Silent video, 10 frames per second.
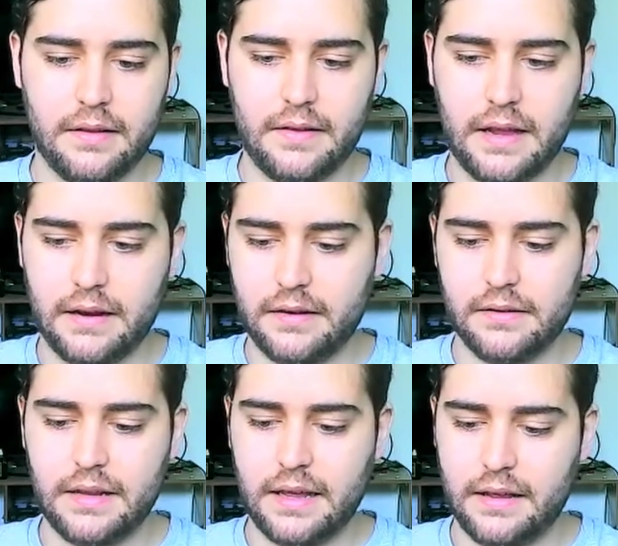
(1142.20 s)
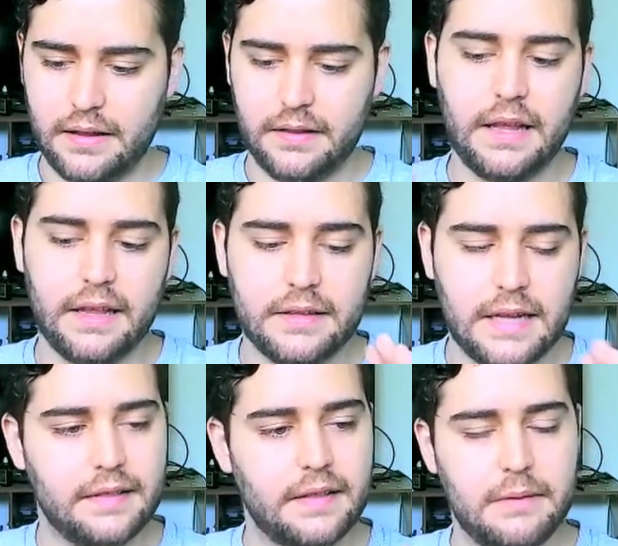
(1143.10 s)
then
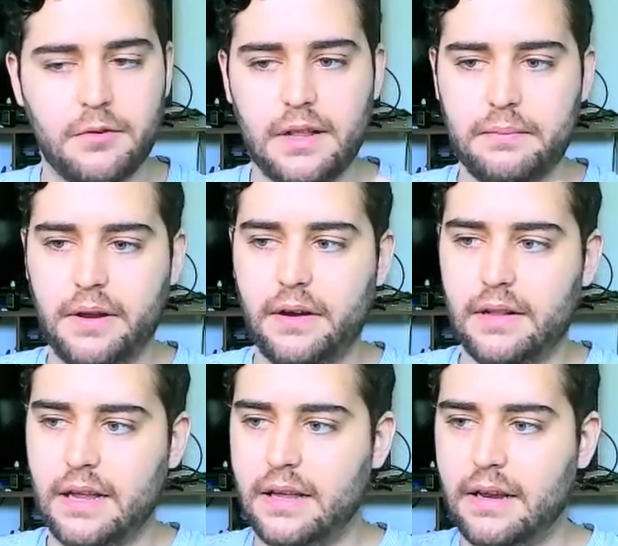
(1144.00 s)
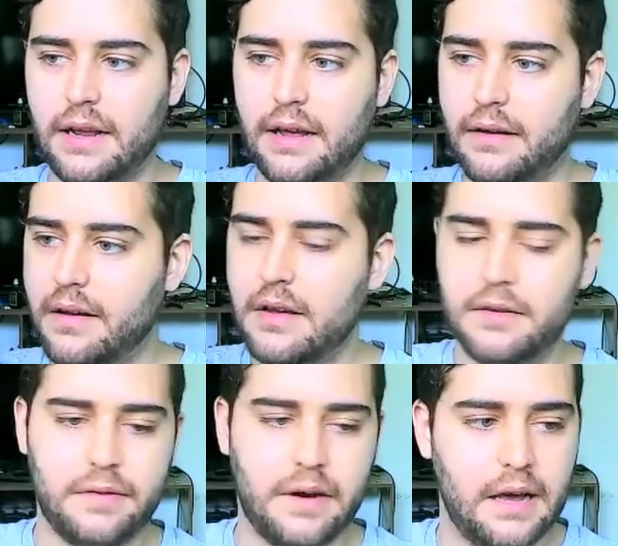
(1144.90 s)
that name will appear like in a
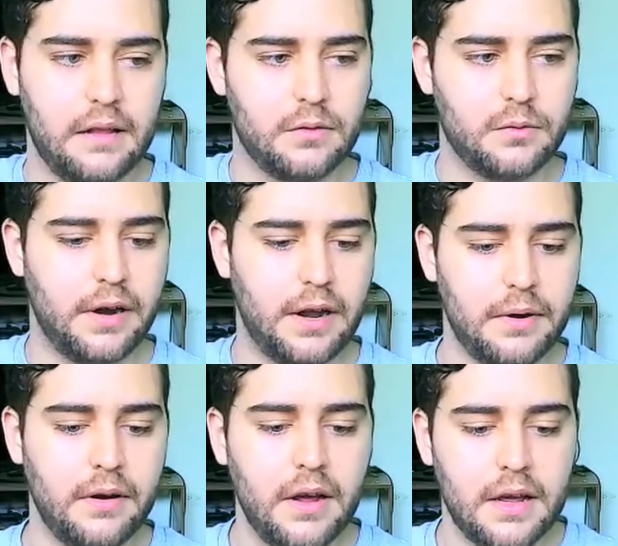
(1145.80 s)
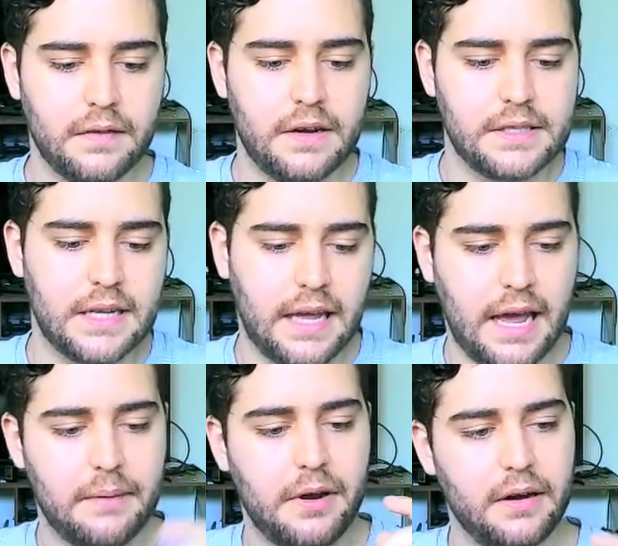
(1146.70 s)
file or whatever, there's a
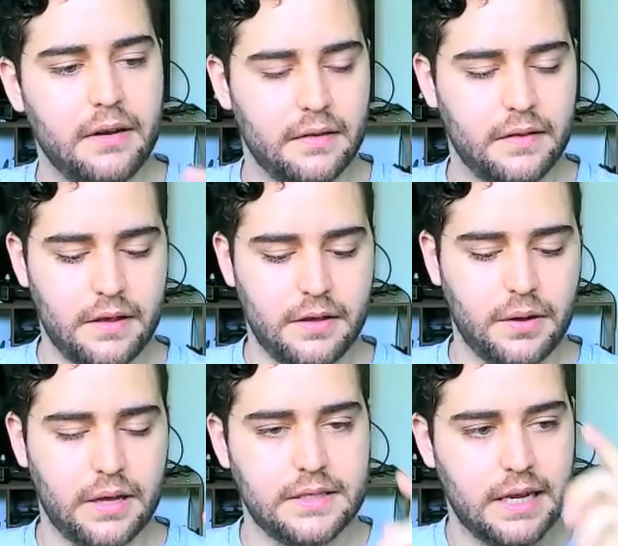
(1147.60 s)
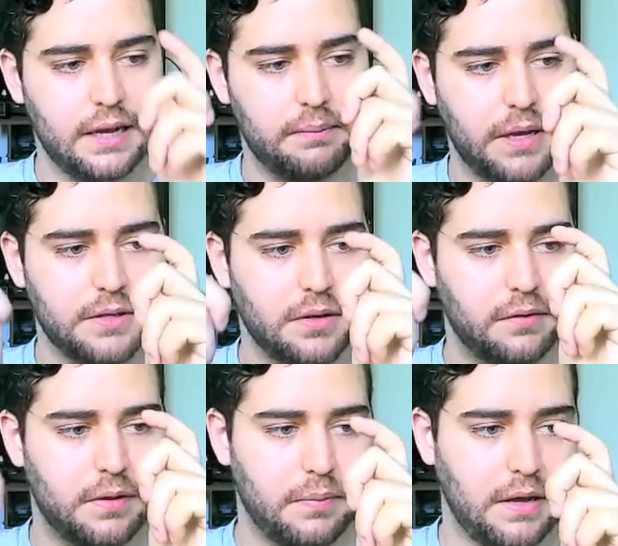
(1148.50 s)
camera. You can take a picture
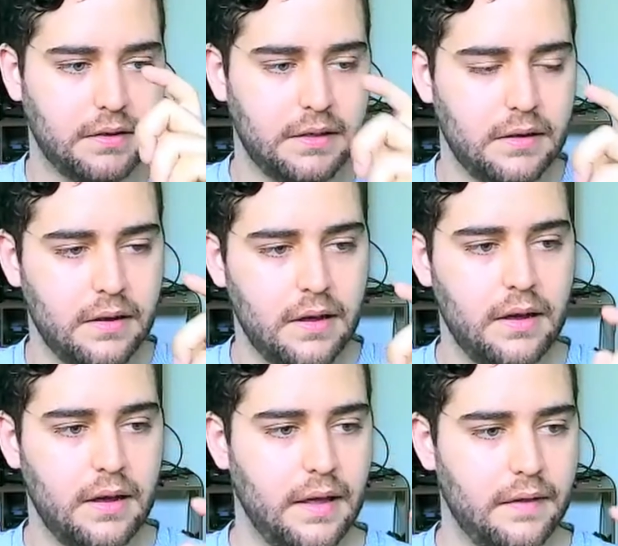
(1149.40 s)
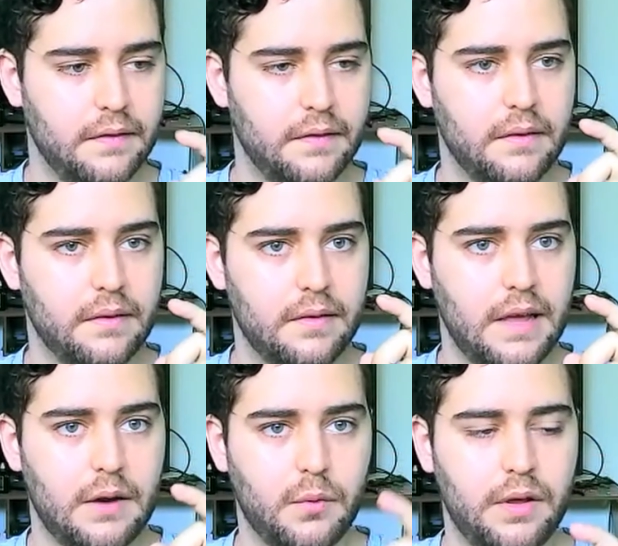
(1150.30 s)
of the painting, and
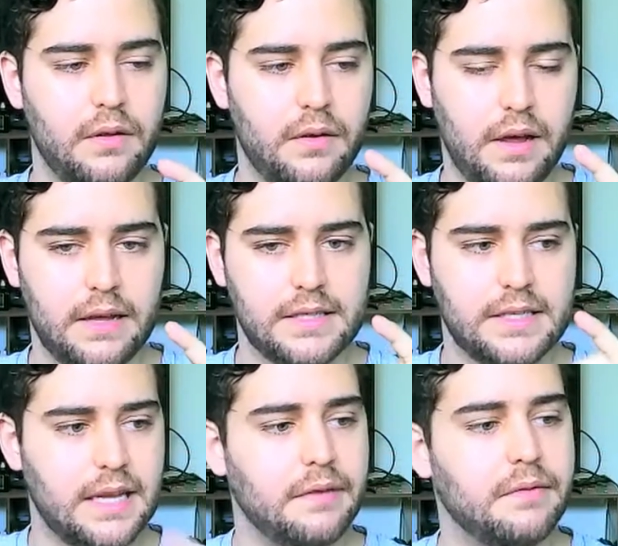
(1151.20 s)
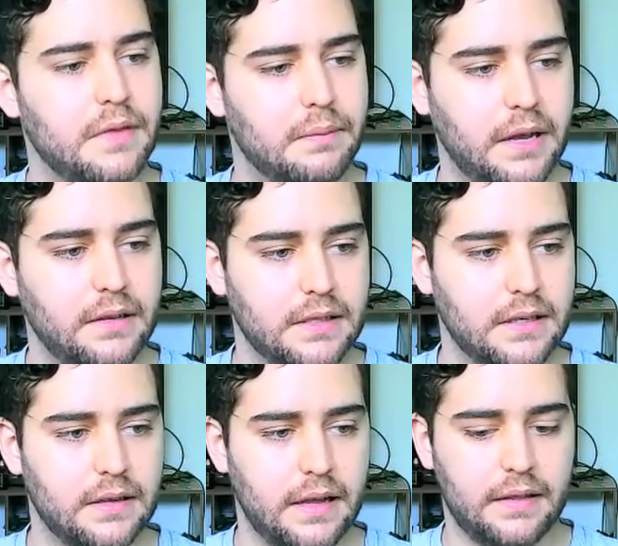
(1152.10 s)
that will save the
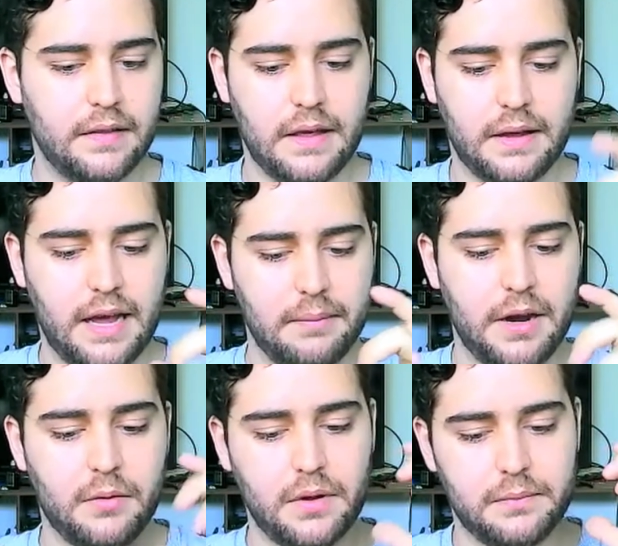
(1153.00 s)
painting, and the camera will